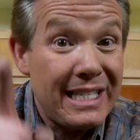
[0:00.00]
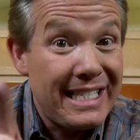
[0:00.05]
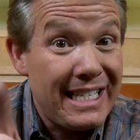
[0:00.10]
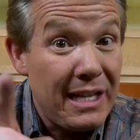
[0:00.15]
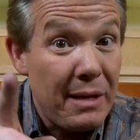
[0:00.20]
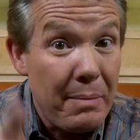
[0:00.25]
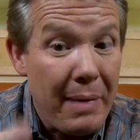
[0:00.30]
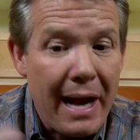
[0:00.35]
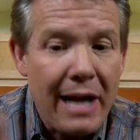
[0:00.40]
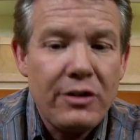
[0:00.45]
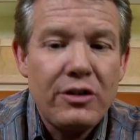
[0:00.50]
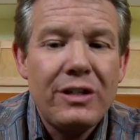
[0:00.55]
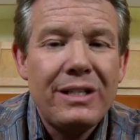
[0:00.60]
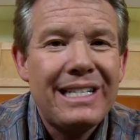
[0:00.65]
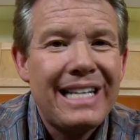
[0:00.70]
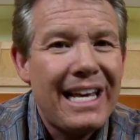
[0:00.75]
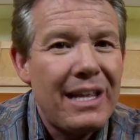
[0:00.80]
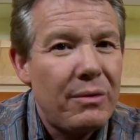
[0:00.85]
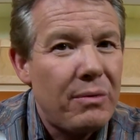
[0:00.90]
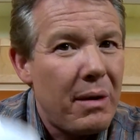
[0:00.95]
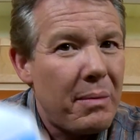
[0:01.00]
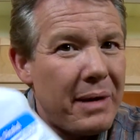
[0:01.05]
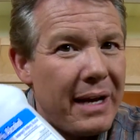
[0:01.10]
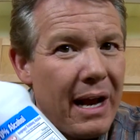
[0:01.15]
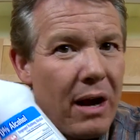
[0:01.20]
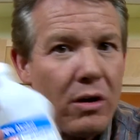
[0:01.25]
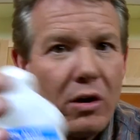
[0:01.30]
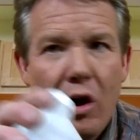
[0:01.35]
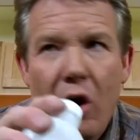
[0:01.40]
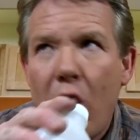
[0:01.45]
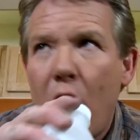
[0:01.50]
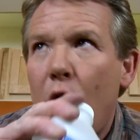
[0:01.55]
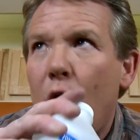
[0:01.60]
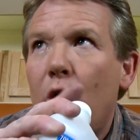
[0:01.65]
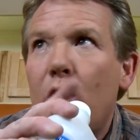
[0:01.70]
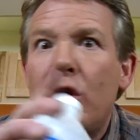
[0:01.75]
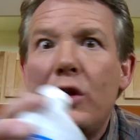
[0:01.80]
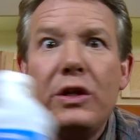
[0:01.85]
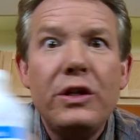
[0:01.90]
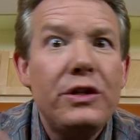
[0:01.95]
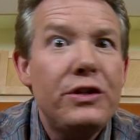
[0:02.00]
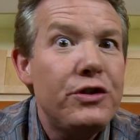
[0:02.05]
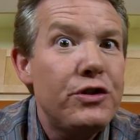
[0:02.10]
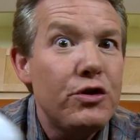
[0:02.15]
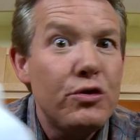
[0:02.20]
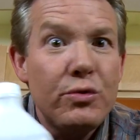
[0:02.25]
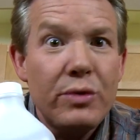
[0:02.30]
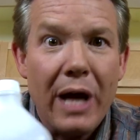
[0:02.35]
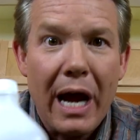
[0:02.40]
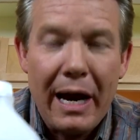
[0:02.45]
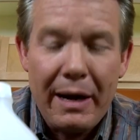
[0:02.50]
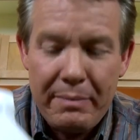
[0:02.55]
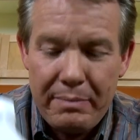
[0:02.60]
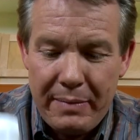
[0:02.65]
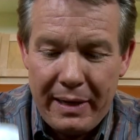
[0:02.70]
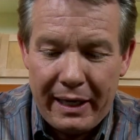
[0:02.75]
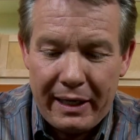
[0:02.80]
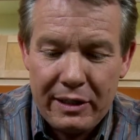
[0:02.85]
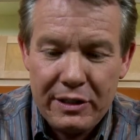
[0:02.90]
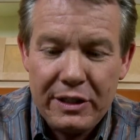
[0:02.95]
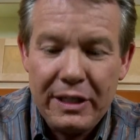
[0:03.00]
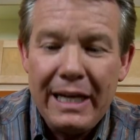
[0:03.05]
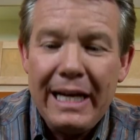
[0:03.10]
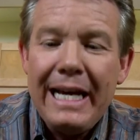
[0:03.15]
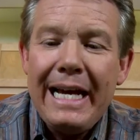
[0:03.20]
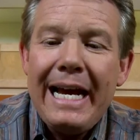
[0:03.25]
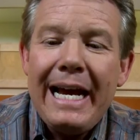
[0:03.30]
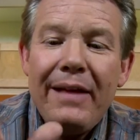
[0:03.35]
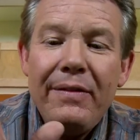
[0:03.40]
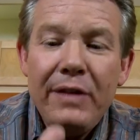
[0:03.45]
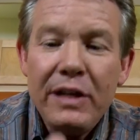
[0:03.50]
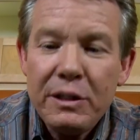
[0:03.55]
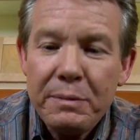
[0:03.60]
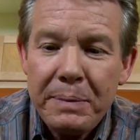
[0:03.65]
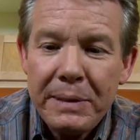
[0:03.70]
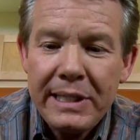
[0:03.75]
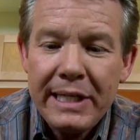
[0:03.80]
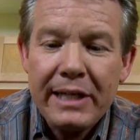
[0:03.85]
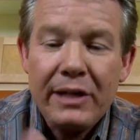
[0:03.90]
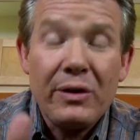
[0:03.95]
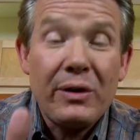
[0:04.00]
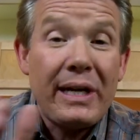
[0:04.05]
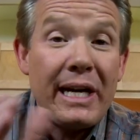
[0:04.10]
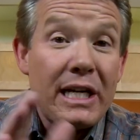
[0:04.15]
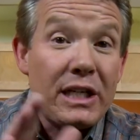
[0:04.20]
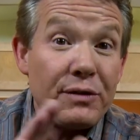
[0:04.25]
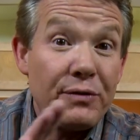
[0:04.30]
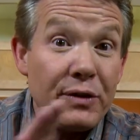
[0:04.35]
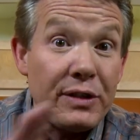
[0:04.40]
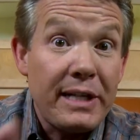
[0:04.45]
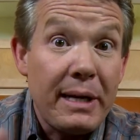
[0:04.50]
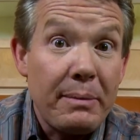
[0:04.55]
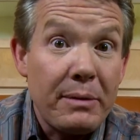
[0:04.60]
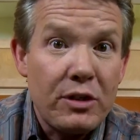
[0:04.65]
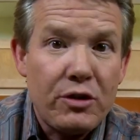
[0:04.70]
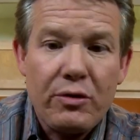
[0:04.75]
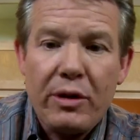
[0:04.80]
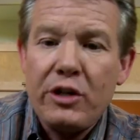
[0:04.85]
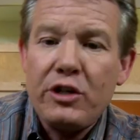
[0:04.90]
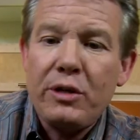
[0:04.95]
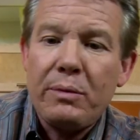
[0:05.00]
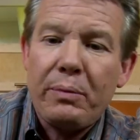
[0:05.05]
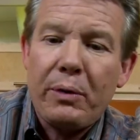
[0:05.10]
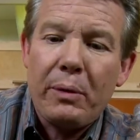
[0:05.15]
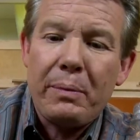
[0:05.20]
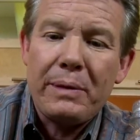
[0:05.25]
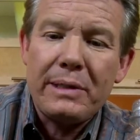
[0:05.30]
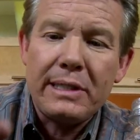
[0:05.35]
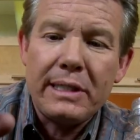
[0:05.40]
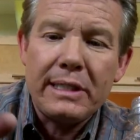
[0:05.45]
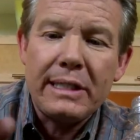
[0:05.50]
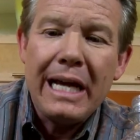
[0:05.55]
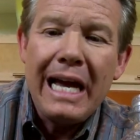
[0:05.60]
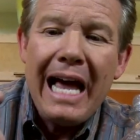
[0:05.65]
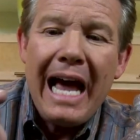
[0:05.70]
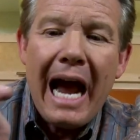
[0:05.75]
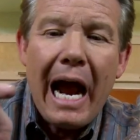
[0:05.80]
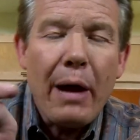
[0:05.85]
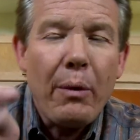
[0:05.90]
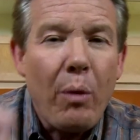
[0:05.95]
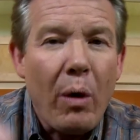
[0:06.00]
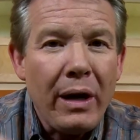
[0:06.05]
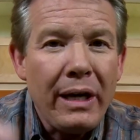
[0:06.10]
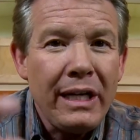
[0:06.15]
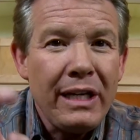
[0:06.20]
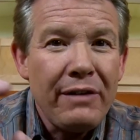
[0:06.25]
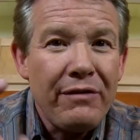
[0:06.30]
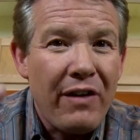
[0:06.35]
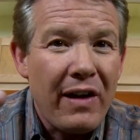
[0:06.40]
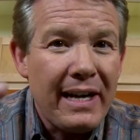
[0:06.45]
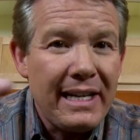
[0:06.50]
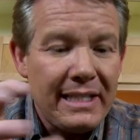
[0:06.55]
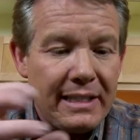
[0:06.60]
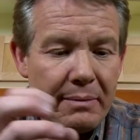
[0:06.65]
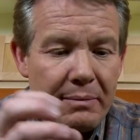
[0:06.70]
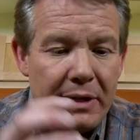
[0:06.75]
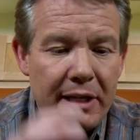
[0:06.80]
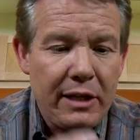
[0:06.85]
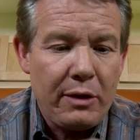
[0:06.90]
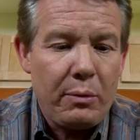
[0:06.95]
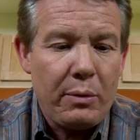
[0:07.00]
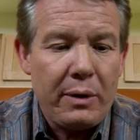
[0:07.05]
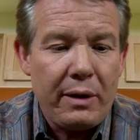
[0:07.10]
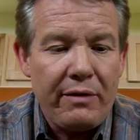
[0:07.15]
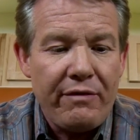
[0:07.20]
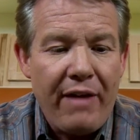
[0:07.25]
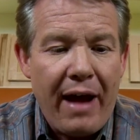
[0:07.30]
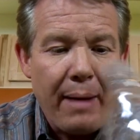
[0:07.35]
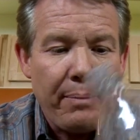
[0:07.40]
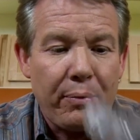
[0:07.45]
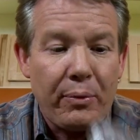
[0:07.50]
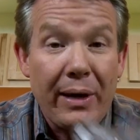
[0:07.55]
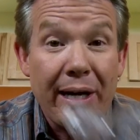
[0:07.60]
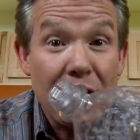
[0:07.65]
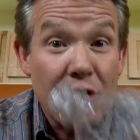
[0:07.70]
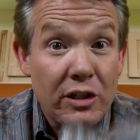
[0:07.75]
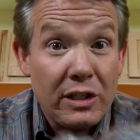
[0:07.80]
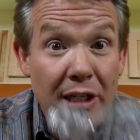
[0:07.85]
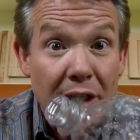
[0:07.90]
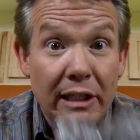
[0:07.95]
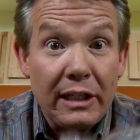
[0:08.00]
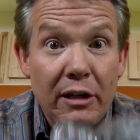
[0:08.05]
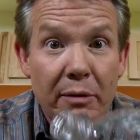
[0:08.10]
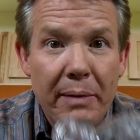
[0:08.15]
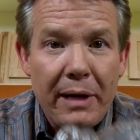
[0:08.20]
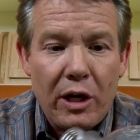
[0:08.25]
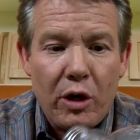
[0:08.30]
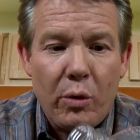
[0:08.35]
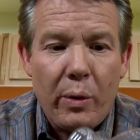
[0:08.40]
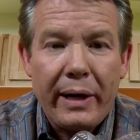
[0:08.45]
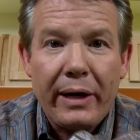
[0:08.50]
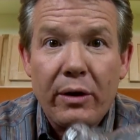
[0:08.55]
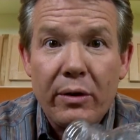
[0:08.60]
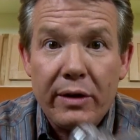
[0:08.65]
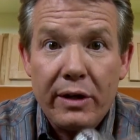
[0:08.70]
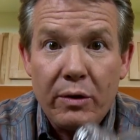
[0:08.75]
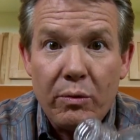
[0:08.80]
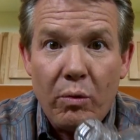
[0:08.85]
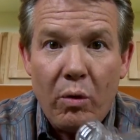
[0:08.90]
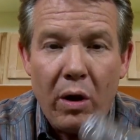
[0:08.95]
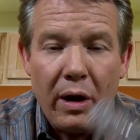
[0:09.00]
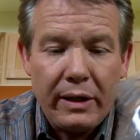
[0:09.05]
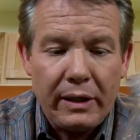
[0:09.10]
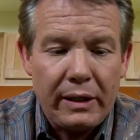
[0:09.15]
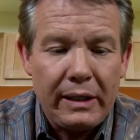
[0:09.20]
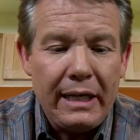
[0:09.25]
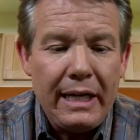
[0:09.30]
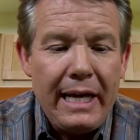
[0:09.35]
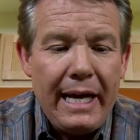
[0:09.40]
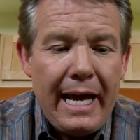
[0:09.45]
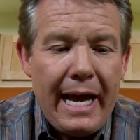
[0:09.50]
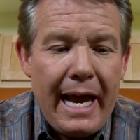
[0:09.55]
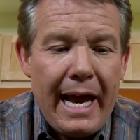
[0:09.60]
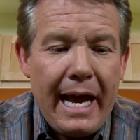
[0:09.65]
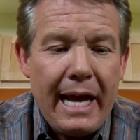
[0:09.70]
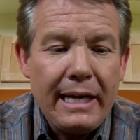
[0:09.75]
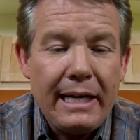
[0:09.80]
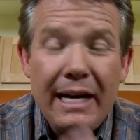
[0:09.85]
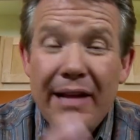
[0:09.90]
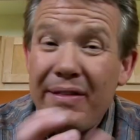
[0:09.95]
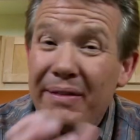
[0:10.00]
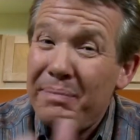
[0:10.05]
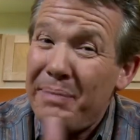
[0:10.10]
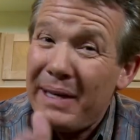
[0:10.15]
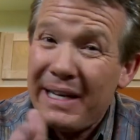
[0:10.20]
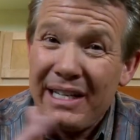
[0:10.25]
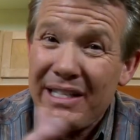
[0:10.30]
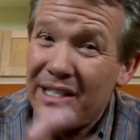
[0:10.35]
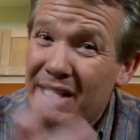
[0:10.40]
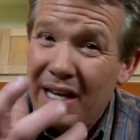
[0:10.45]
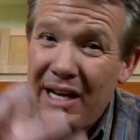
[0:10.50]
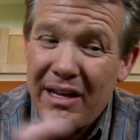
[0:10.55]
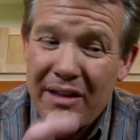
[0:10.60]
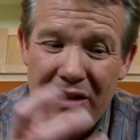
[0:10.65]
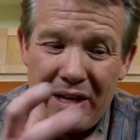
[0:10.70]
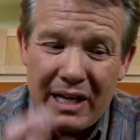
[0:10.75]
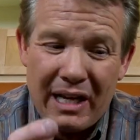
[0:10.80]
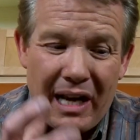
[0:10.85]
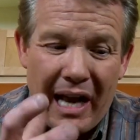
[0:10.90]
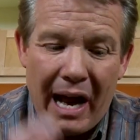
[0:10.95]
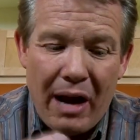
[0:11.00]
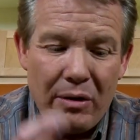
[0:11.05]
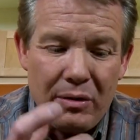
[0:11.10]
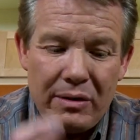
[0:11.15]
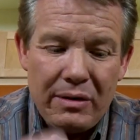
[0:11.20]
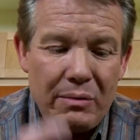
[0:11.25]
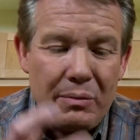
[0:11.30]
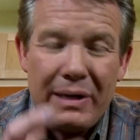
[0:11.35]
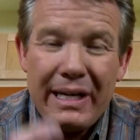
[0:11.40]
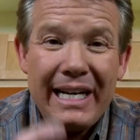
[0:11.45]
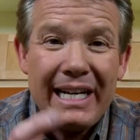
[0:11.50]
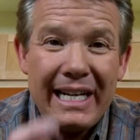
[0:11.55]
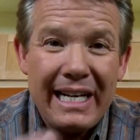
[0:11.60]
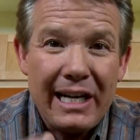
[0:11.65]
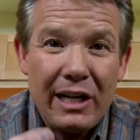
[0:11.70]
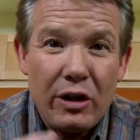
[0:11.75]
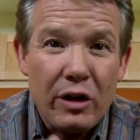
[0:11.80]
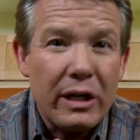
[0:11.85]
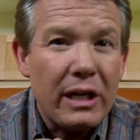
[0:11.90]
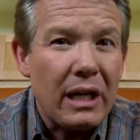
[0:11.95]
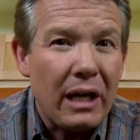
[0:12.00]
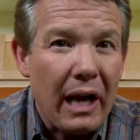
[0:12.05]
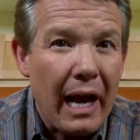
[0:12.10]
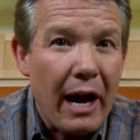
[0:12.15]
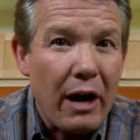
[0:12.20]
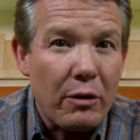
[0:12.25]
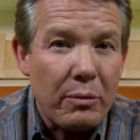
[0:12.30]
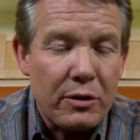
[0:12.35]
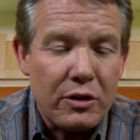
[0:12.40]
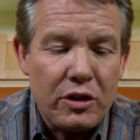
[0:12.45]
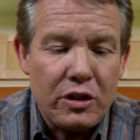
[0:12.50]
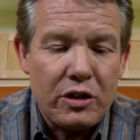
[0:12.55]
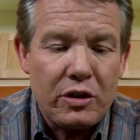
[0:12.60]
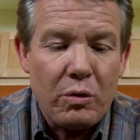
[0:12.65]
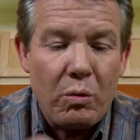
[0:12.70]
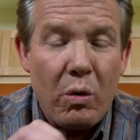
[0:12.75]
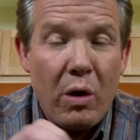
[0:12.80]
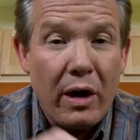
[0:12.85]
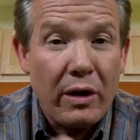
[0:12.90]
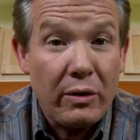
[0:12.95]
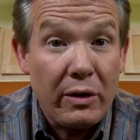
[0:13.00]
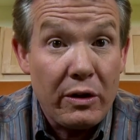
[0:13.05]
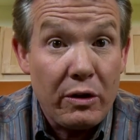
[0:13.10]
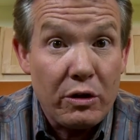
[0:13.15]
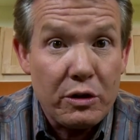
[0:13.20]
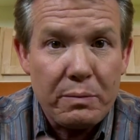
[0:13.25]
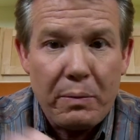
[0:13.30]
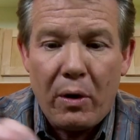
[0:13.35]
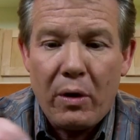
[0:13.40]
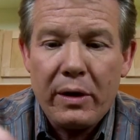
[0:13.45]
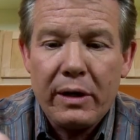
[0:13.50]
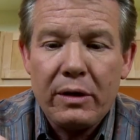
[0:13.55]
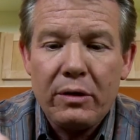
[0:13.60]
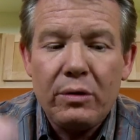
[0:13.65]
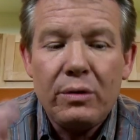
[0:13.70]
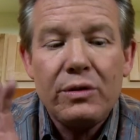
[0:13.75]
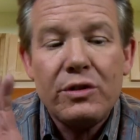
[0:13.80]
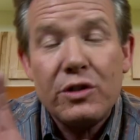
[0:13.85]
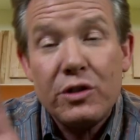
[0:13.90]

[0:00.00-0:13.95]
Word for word: See, the matches and the rubbing alcohol do not mix. In this particular case, for demonstration purposes, I wanted to find something that would evaporate just a little bit quicker than water. And uh, because the, the cloud, we didn't get a good cloud with just the water and those particles.